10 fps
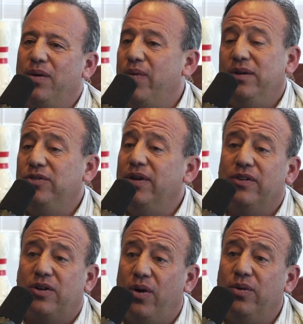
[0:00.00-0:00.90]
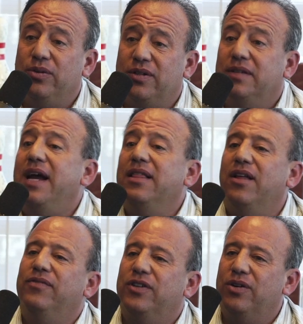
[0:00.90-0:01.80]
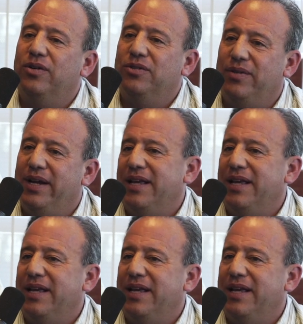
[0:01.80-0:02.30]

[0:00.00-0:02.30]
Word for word: why don't you ever coach? Because I love to coach, right? Mm-hmm.